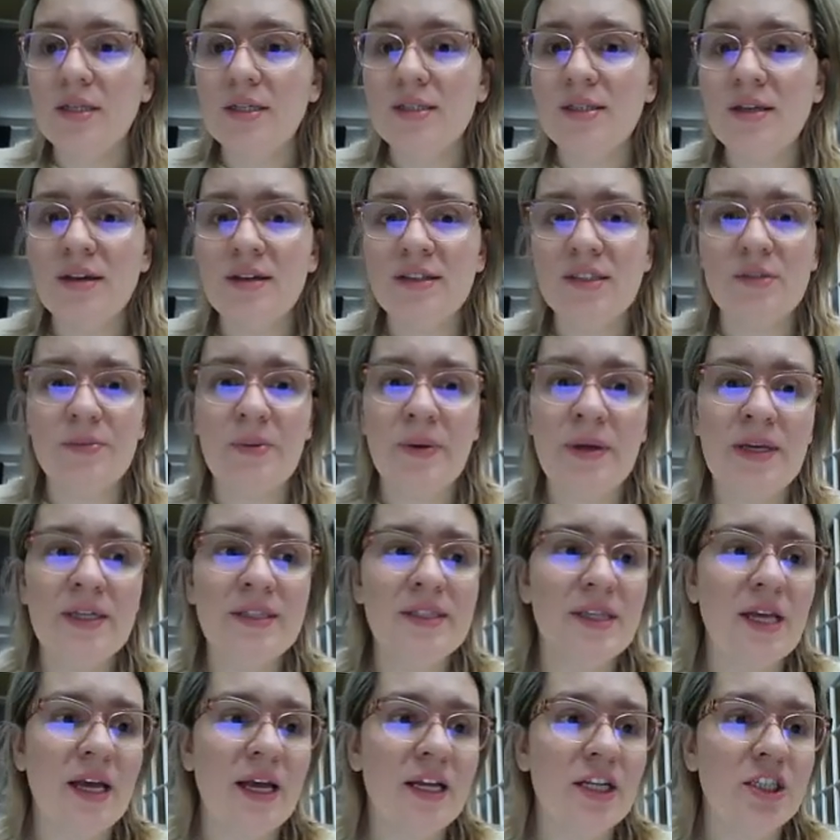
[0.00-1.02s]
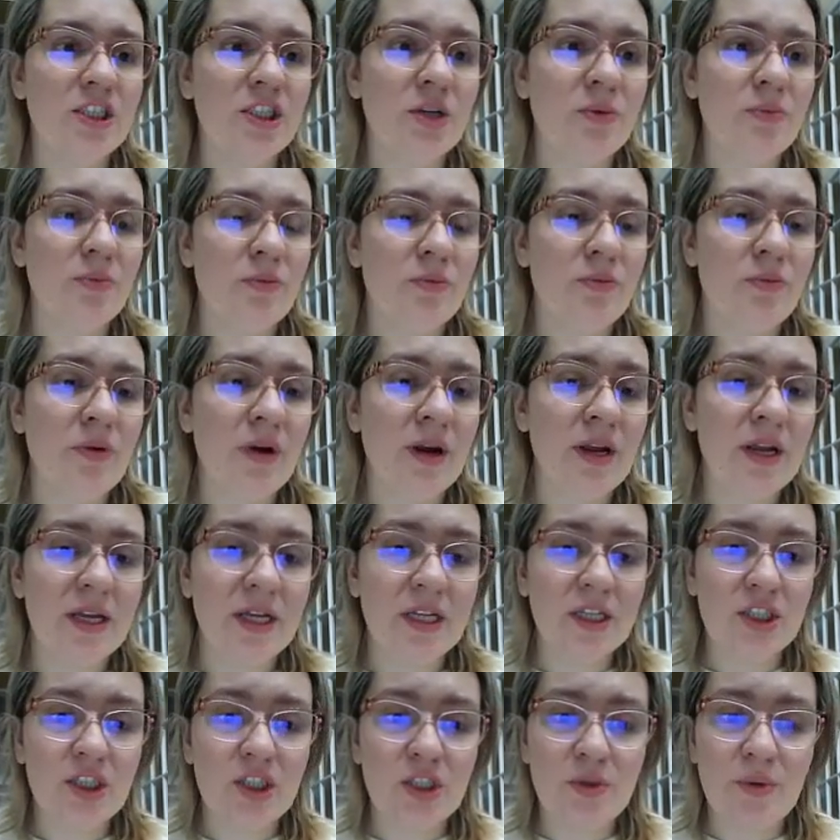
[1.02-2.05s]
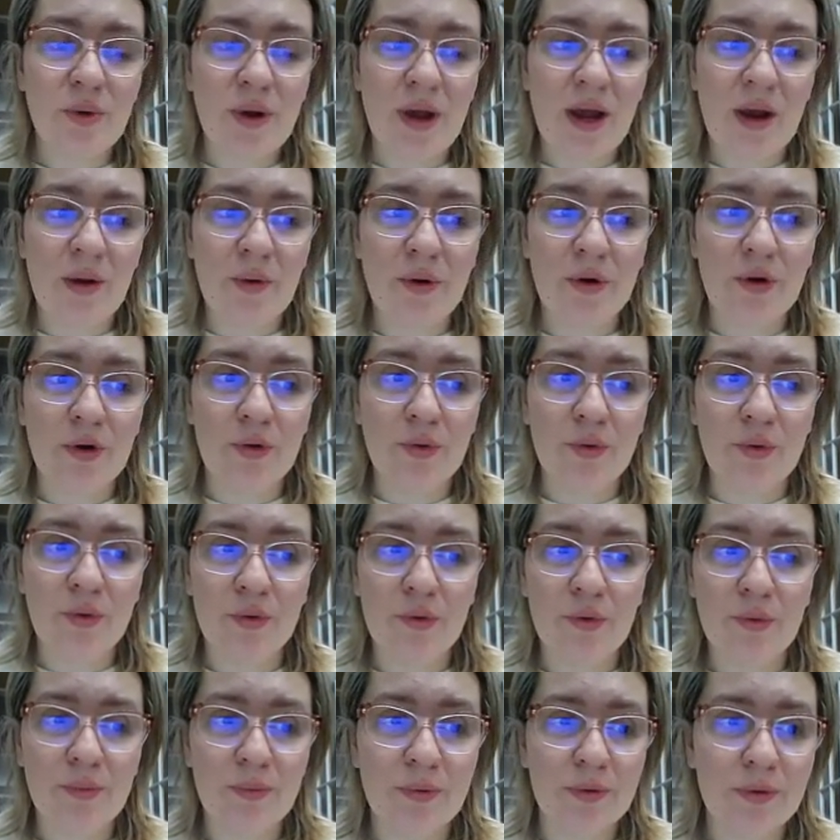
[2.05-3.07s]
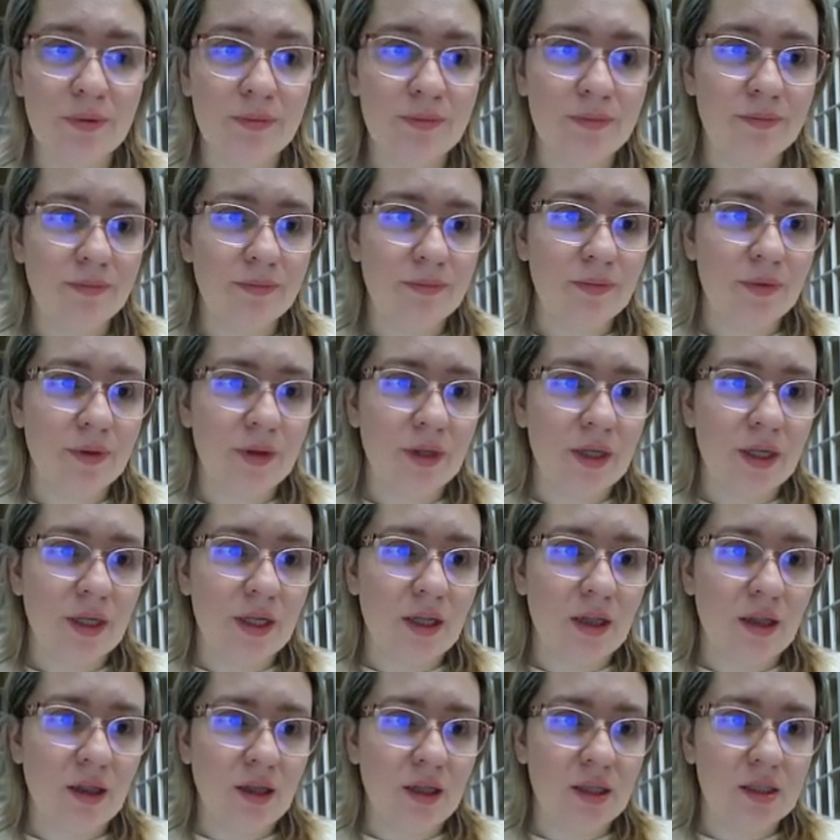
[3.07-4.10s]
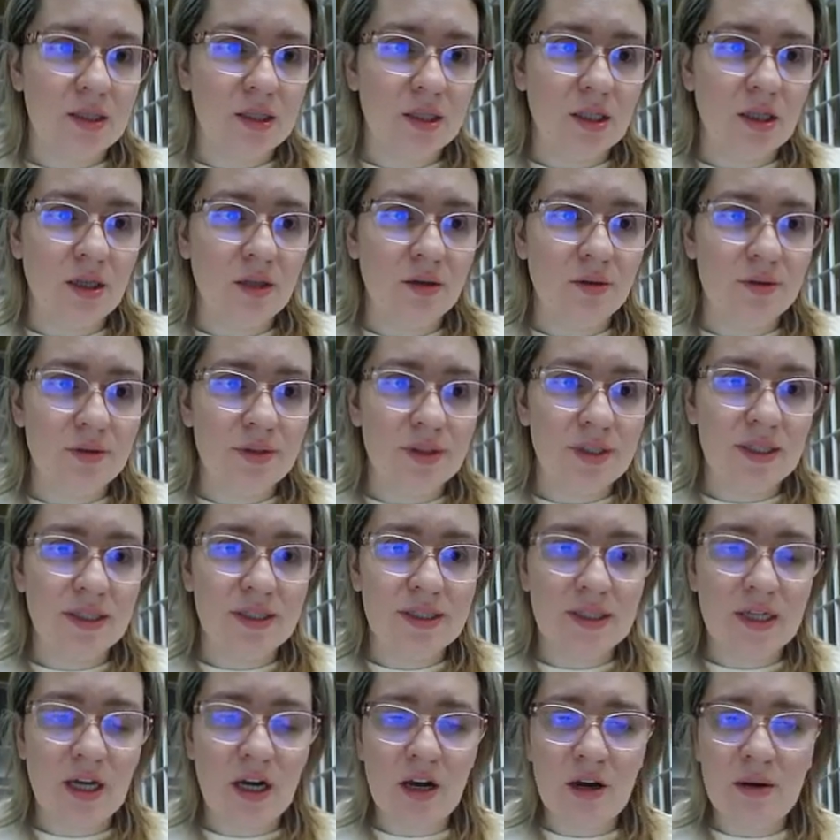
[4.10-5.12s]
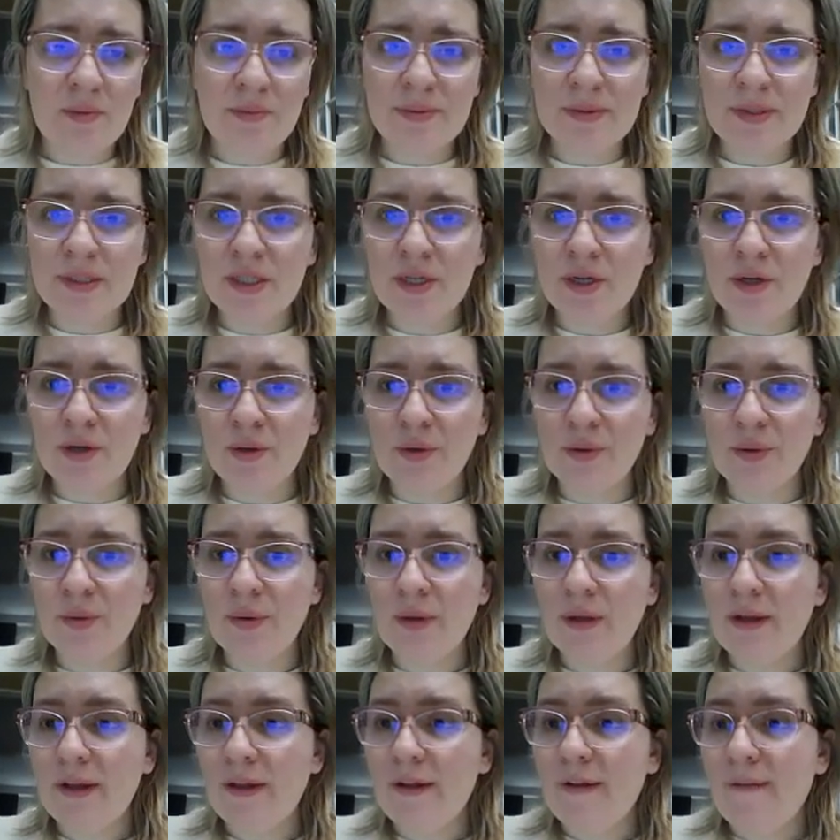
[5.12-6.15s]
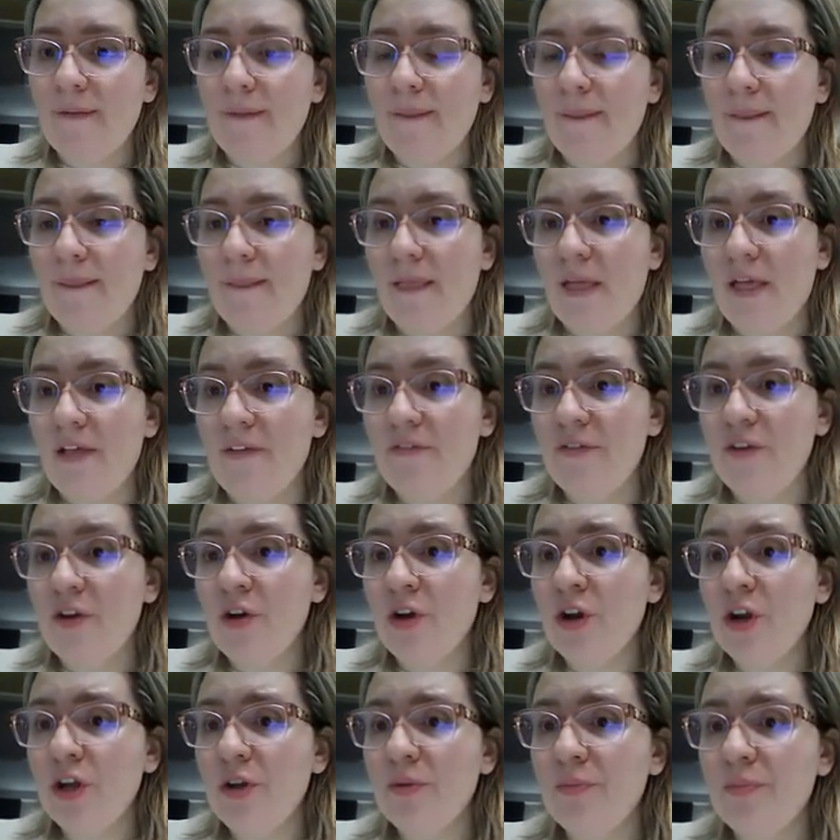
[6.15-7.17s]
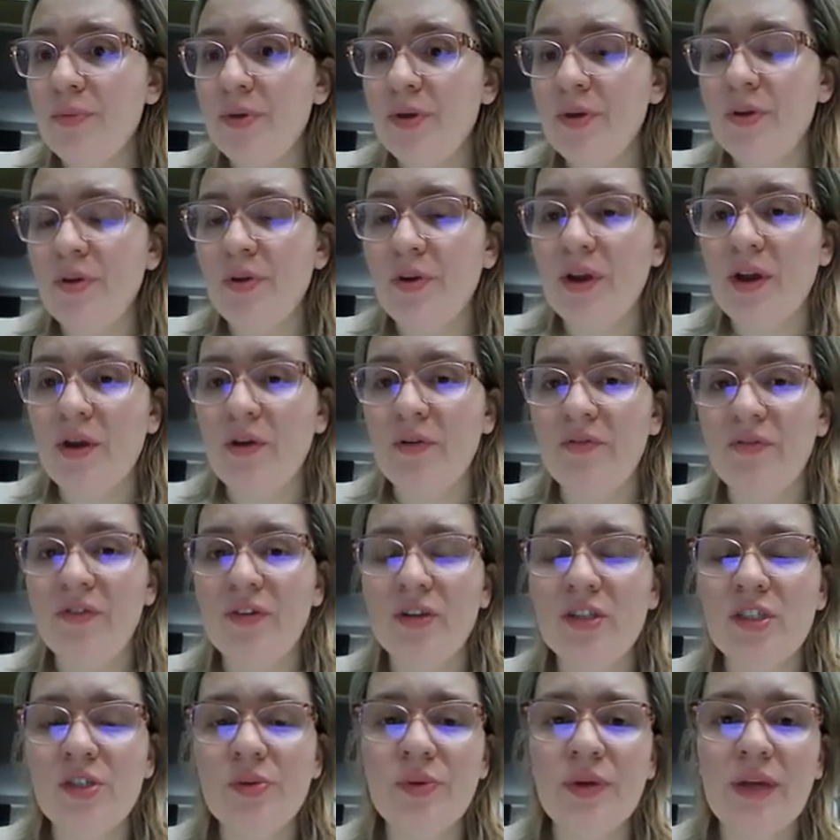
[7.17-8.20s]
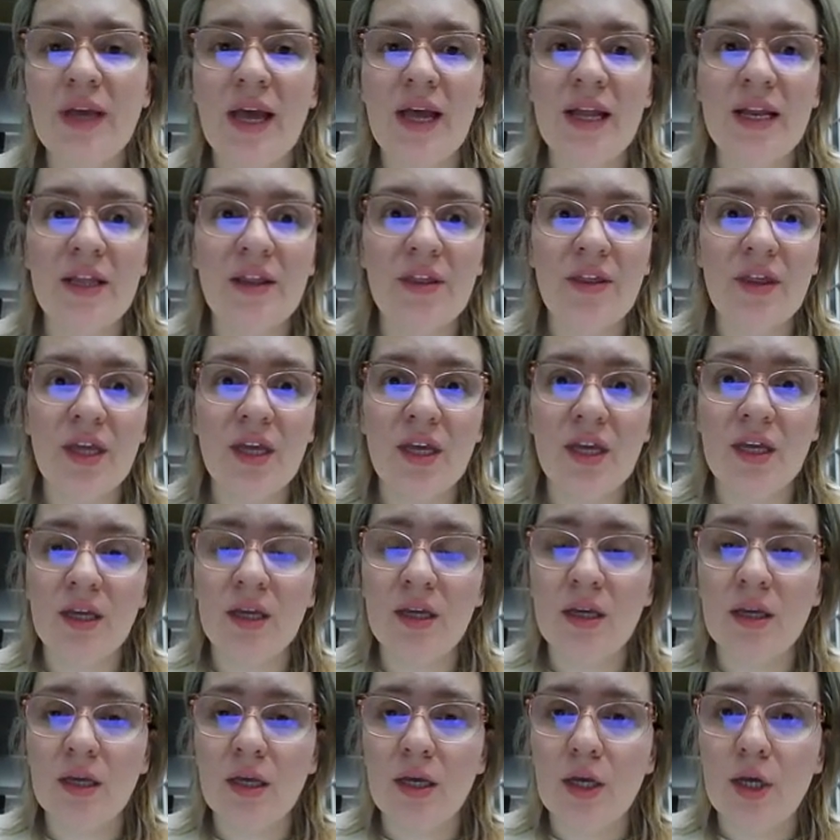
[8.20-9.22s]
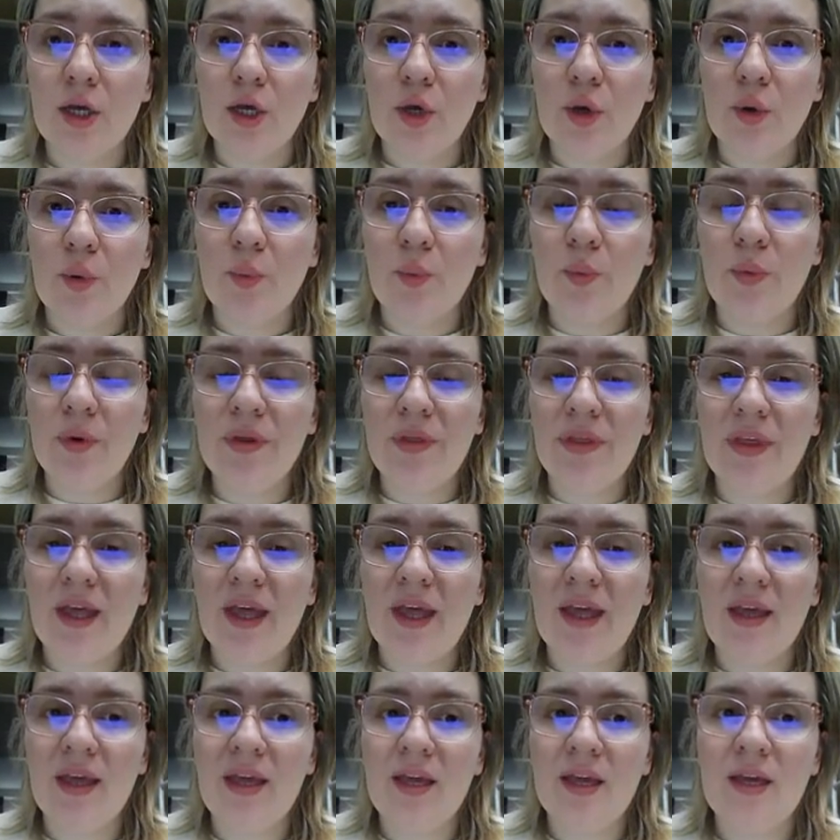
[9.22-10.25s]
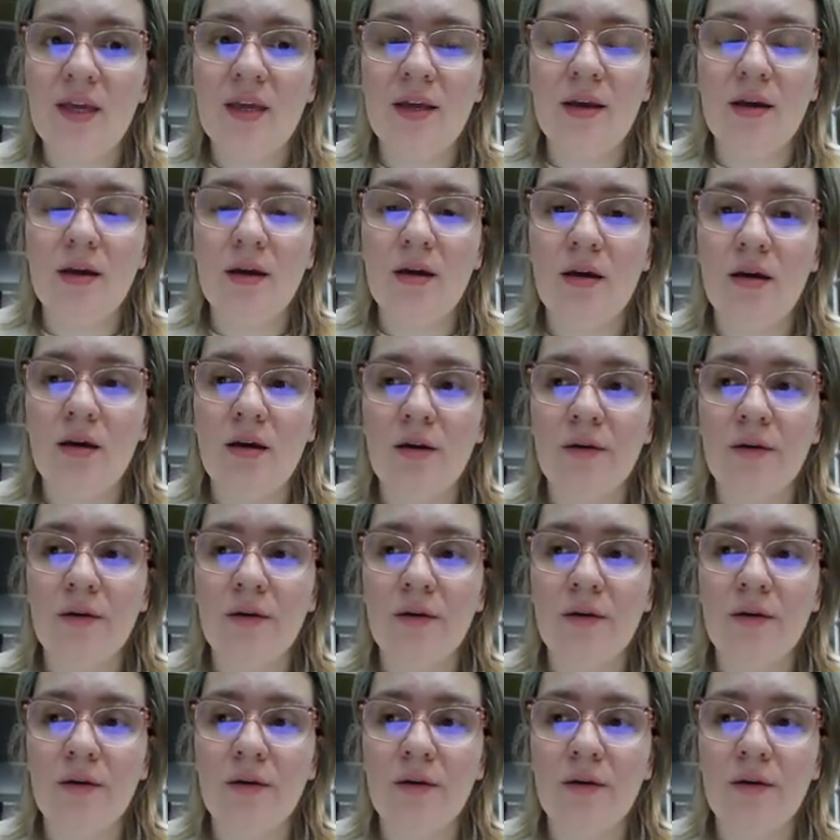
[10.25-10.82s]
design space and jump right into our group. Let's close this up. So if you're on a computer now, if you're doing anything with a